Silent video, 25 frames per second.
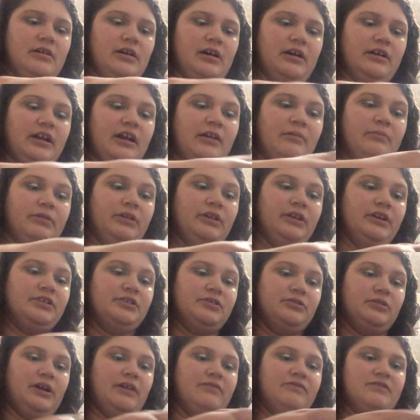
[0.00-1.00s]
And I really
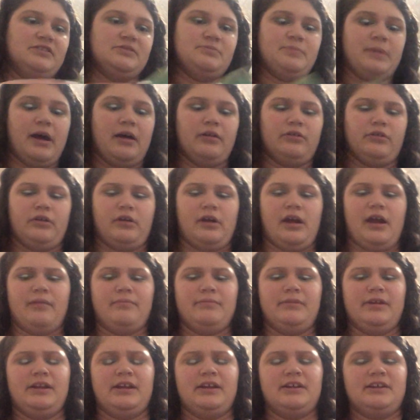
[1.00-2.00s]
do love this powder. I
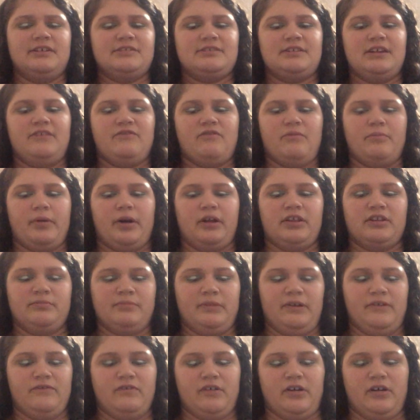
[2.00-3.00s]
mean, it doesn't even bother
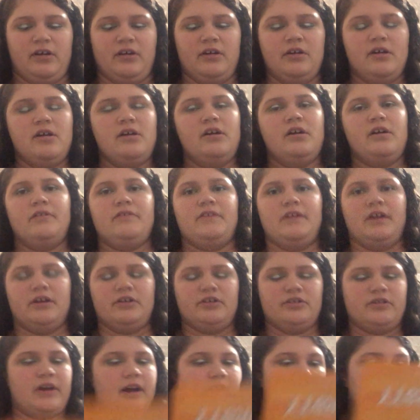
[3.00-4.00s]
me for the under